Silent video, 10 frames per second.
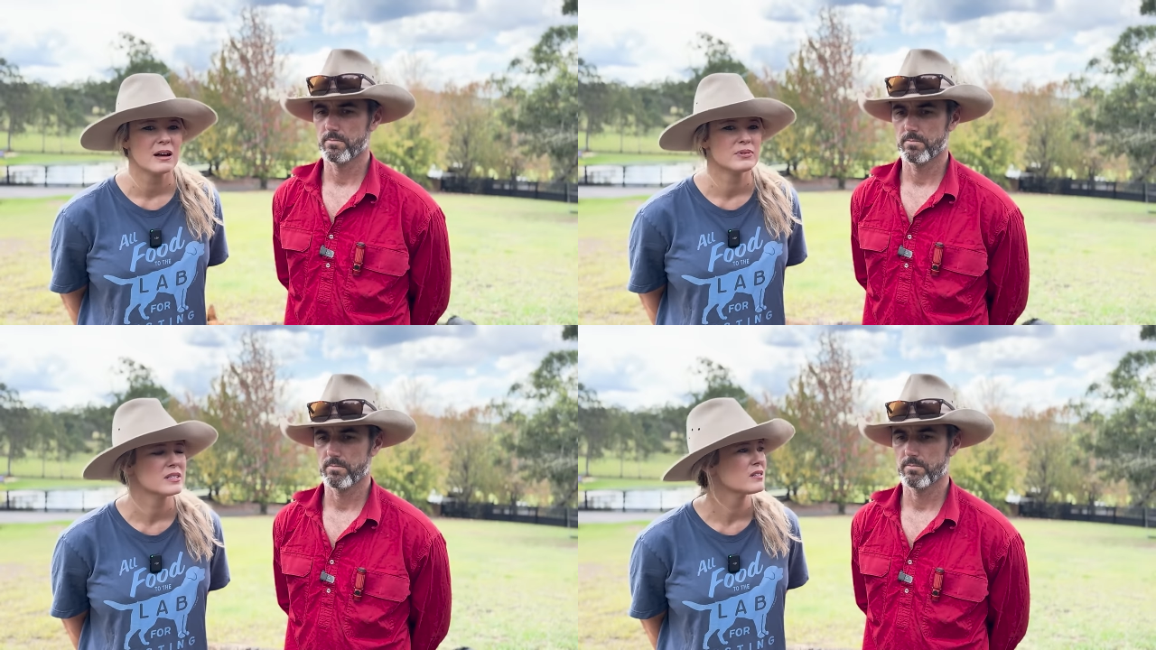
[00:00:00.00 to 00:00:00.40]

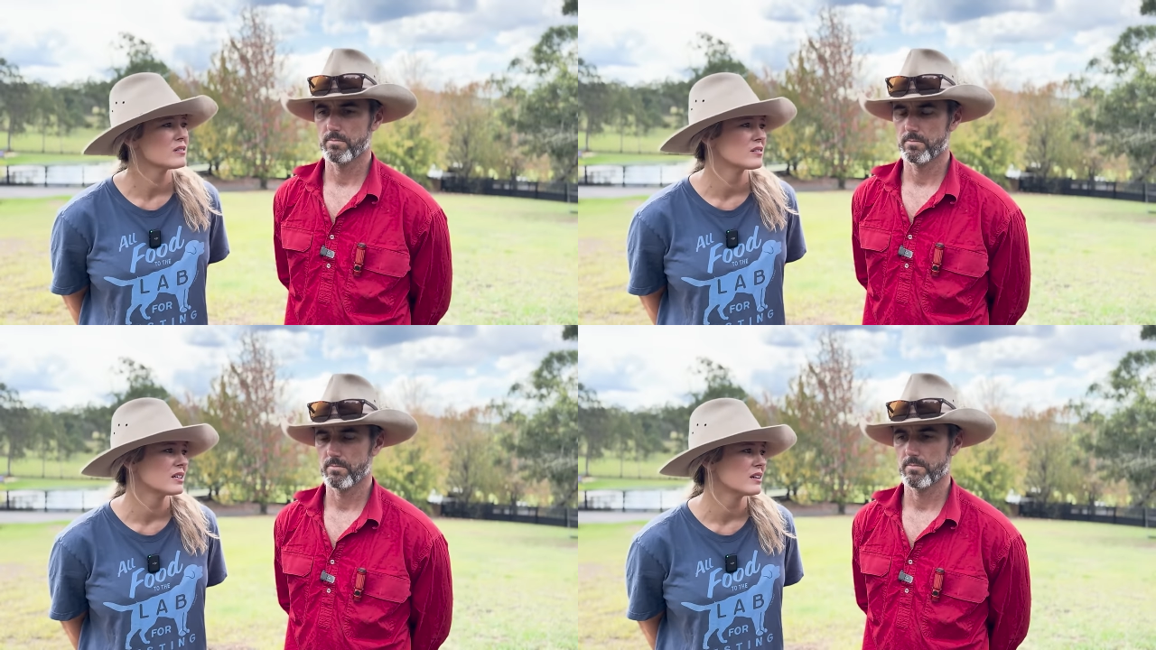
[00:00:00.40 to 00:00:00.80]

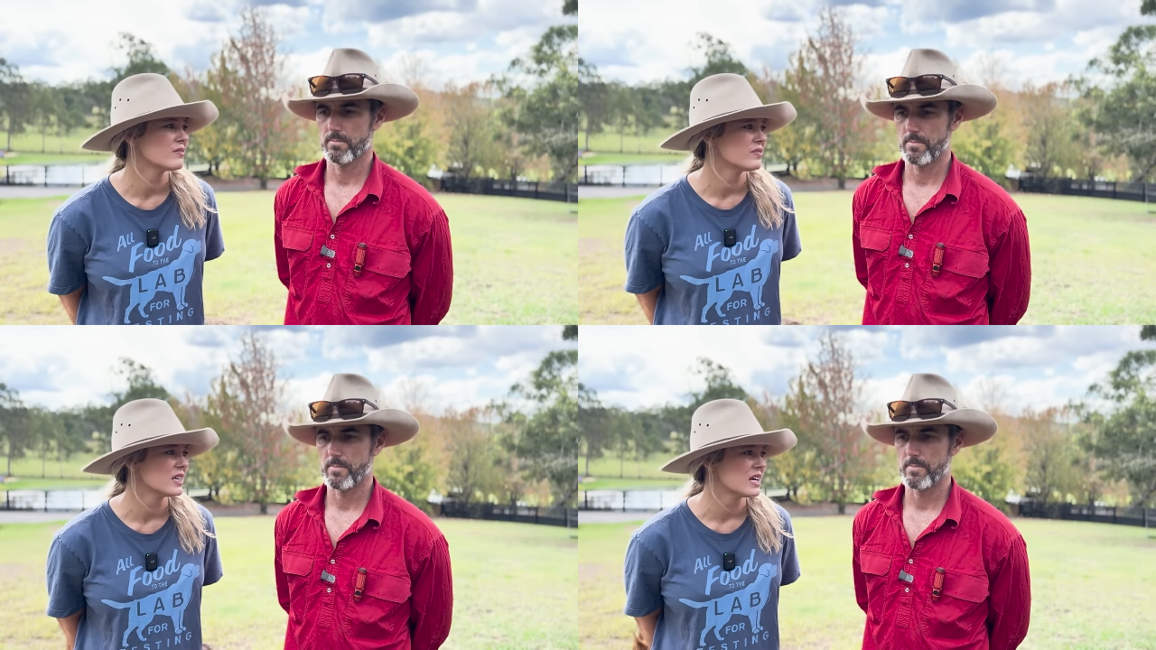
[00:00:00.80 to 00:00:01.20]

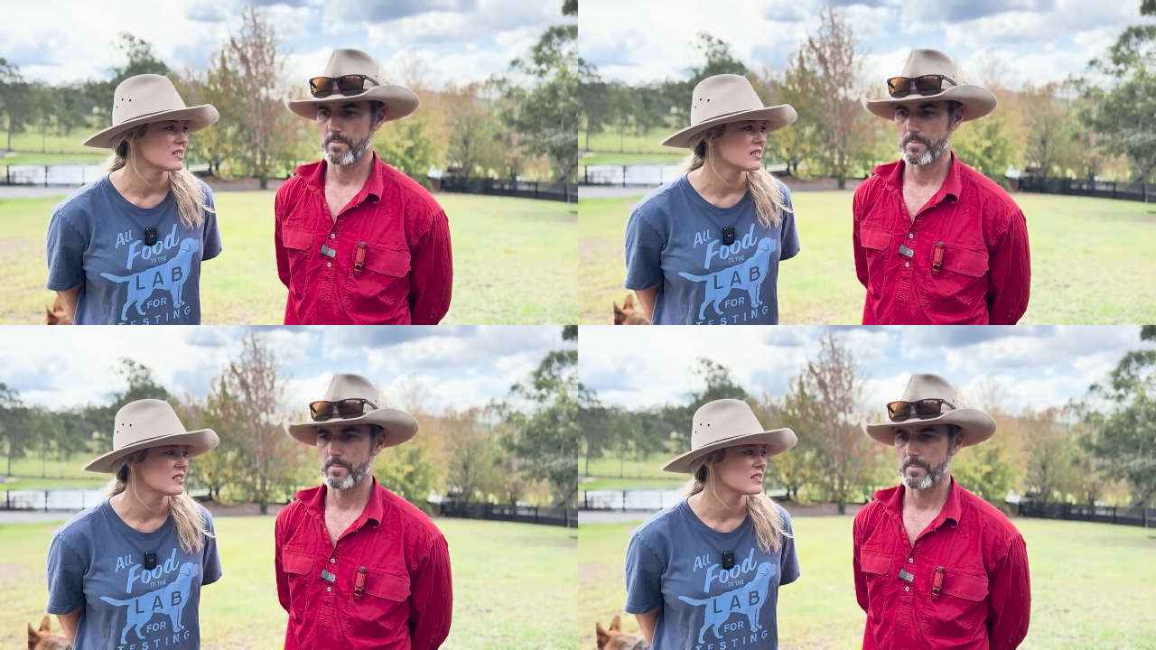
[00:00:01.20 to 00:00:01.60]
Speaker 1: absolutely of the
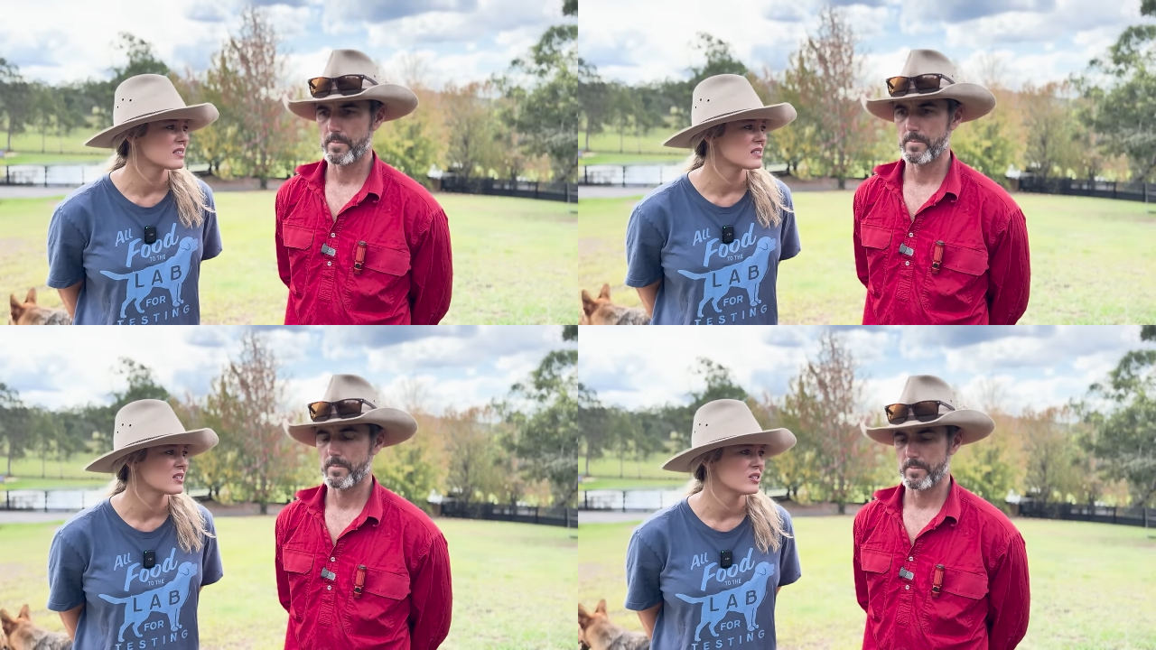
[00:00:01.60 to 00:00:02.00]

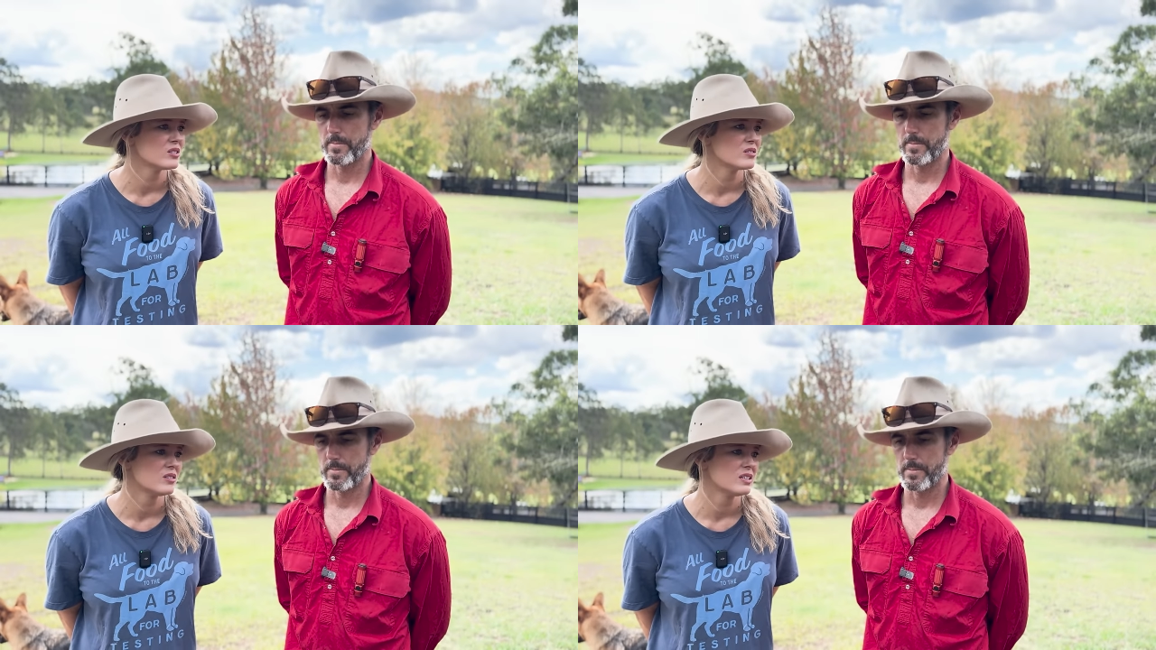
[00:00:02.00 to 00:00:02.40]
essence.
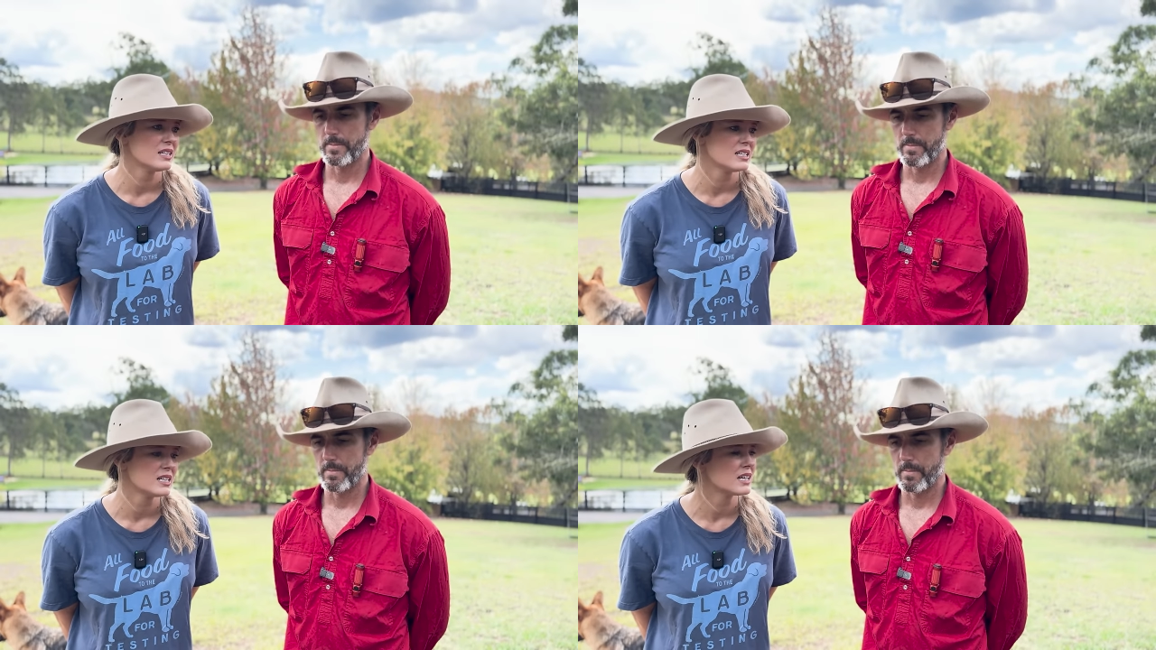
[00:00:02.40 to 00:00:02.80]
You know,
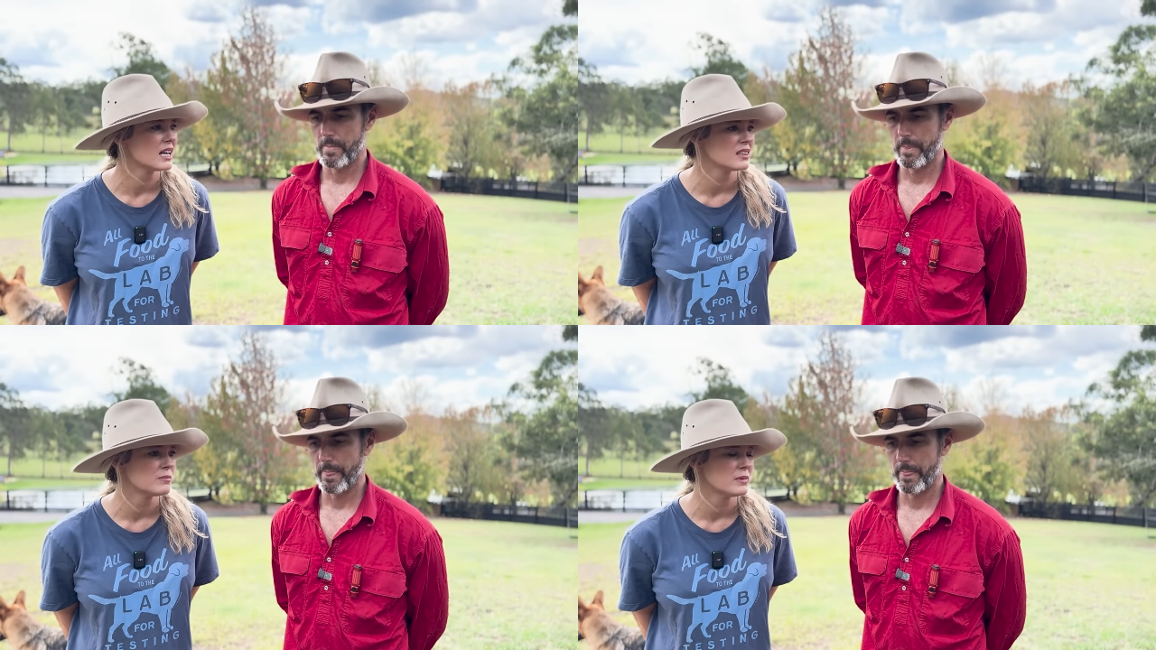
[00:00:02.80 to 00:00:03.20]
you need to
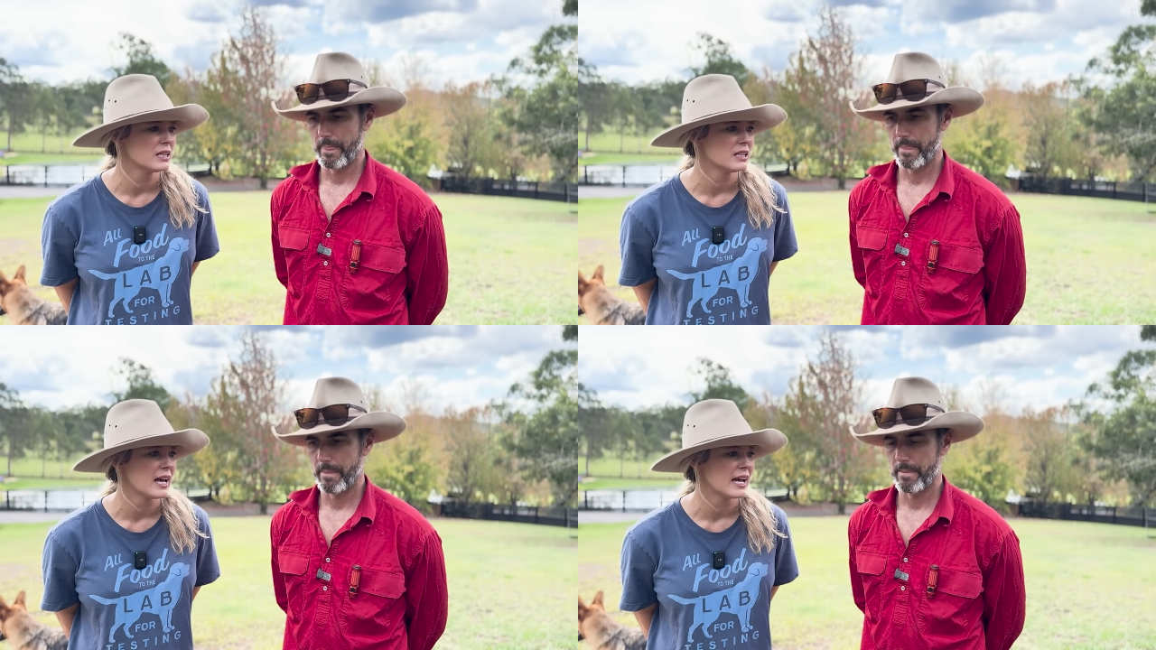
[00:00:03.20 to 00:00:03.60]
get
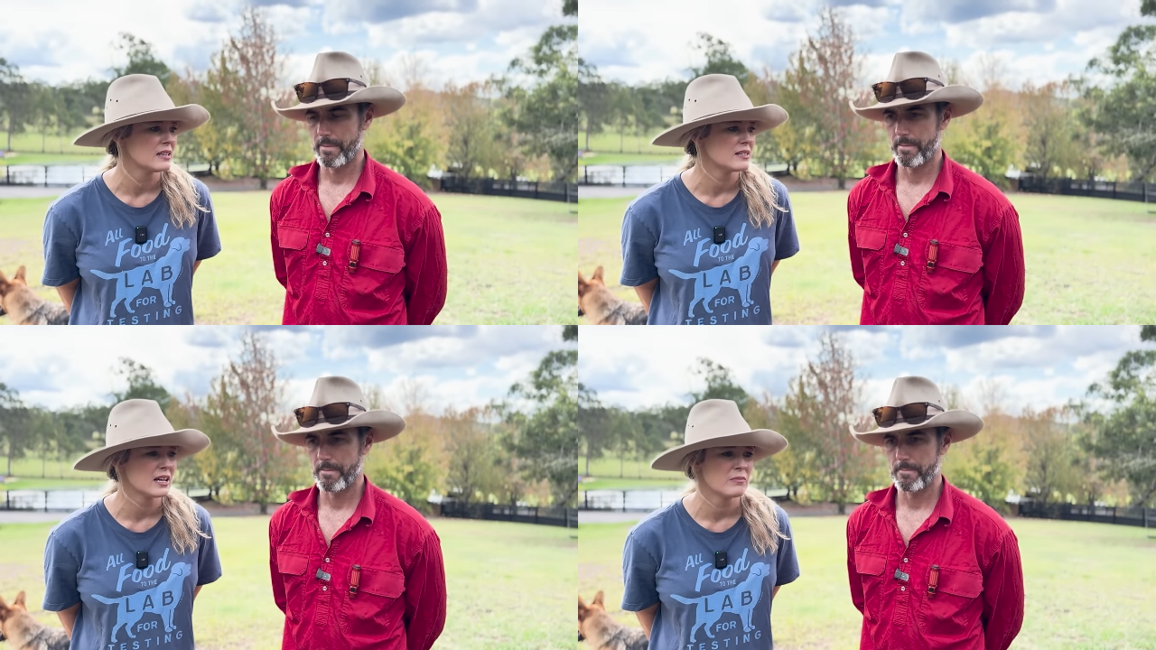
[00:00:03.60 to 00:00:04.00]
them in
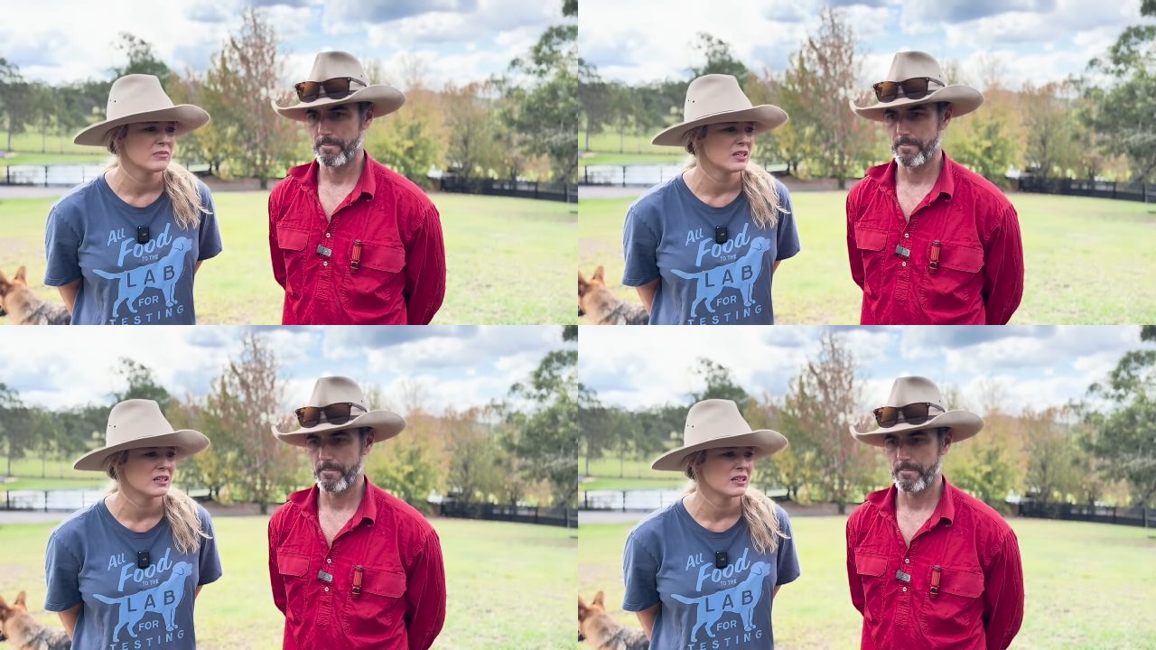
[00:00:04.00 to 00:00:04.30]
ASAP. They